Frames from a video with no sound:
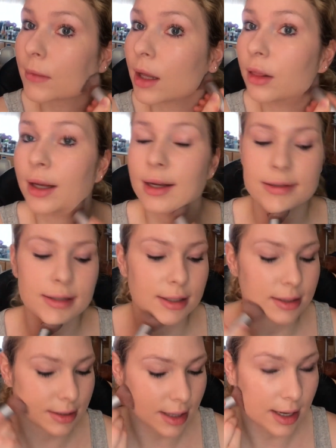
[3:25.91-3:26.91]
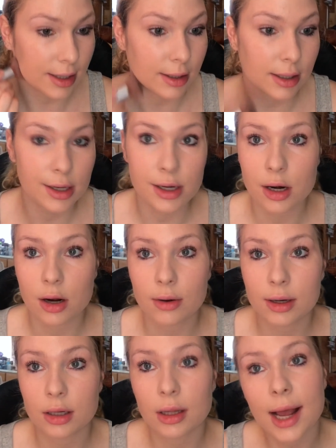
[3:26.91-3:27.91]
Unless it's like, you know,
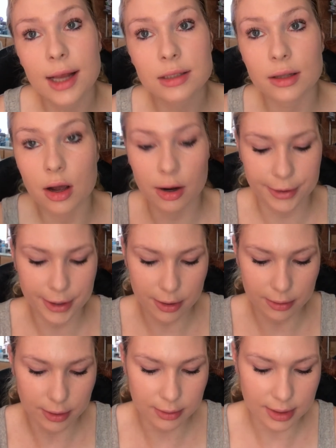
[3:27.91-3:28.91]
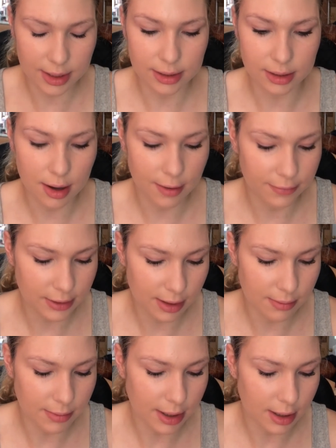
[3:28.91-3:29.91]
gonna last long or you don't use it as
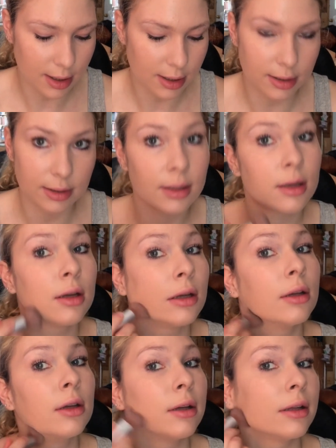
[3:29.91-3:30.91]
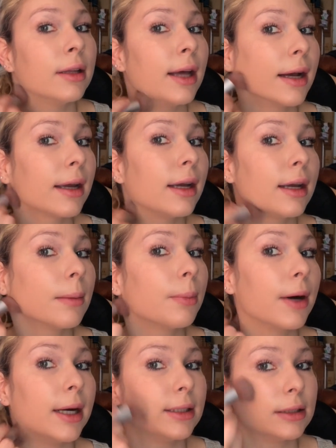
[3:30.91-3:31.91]
often, because that can get
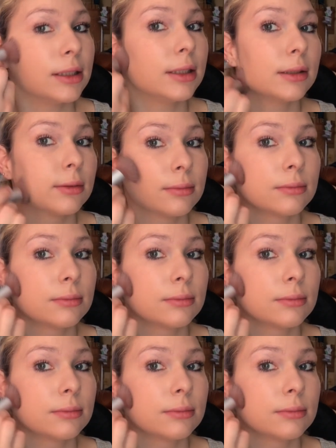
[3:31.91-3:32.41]
pricey.